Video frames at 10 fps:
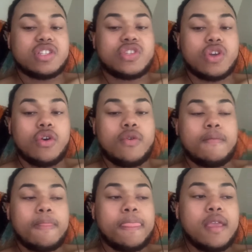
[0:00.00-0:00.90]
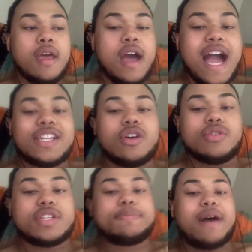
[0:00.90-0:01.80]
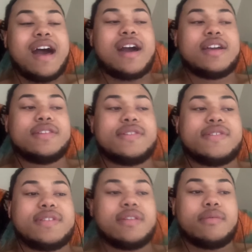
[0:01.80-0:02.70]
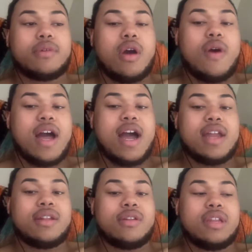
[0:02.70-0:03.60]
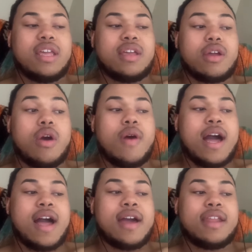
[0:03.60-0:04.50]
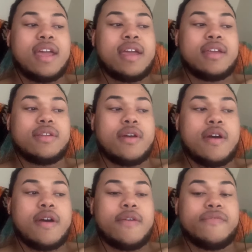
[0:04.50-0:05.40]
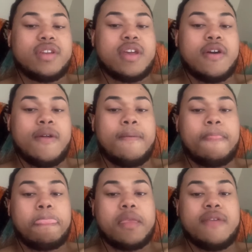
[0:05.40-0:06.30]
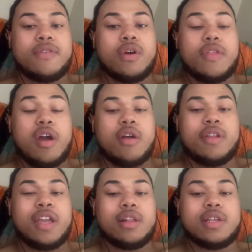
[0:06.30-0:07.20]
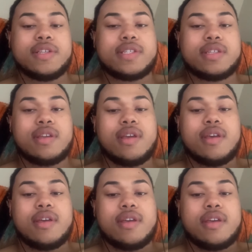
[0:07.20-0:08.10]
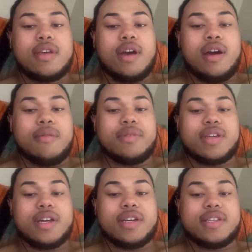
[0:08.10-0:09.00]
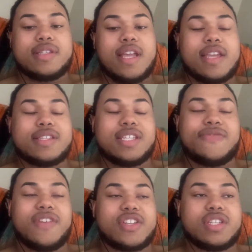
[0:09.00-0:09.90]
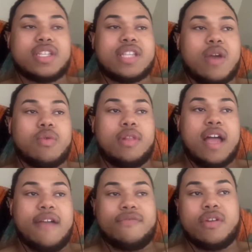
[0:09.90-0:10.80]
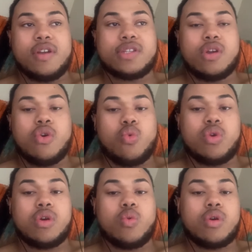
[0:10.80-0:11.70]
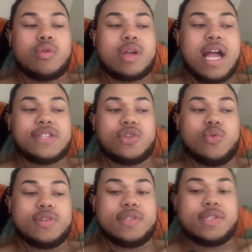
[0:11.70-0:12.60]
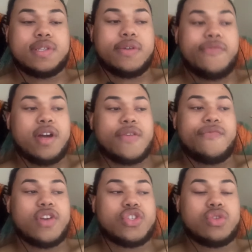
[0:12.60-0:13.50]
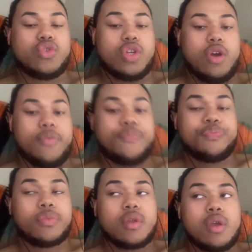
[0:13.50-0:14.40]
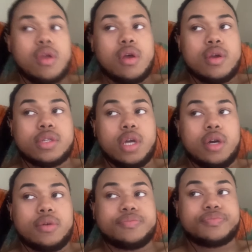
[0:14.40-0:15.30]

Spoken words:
so I don't despise Gohan and Videl, even though they are natalists. Because like it's fiction, it's not real life. There is no real world consequences to a fucking fictional show. So,